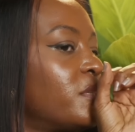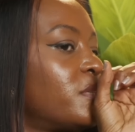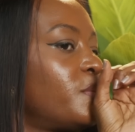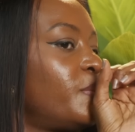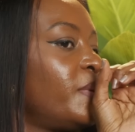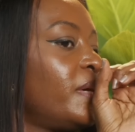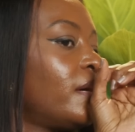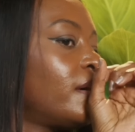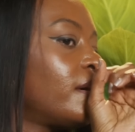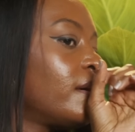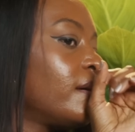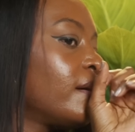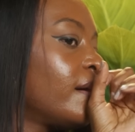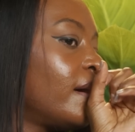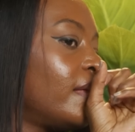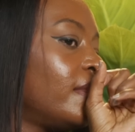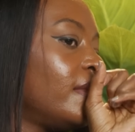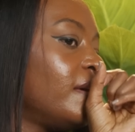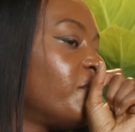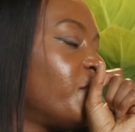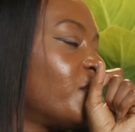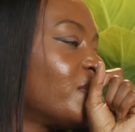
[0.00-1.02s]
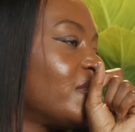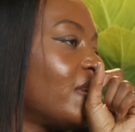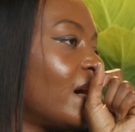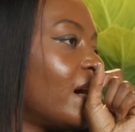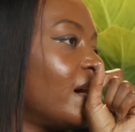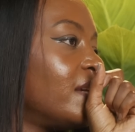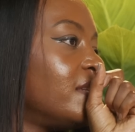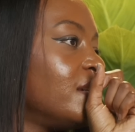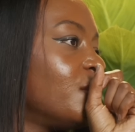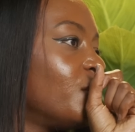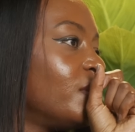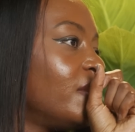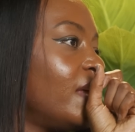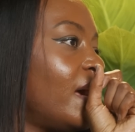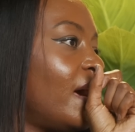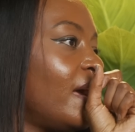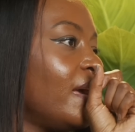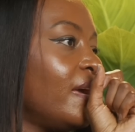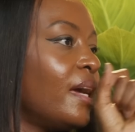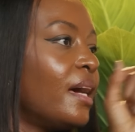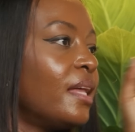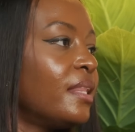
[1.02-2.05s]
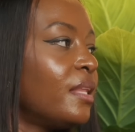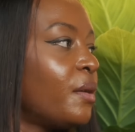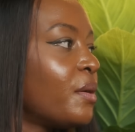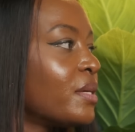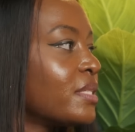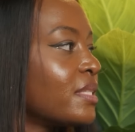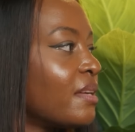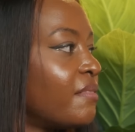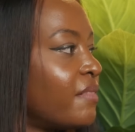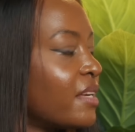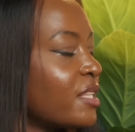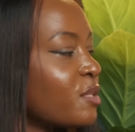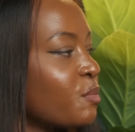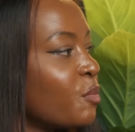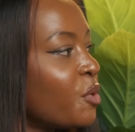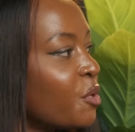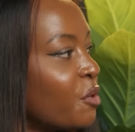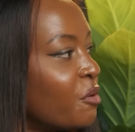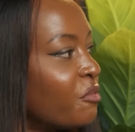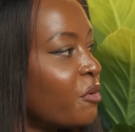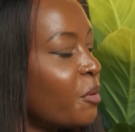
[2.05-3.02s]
speak, they put the catin on their ear. That was the first mode of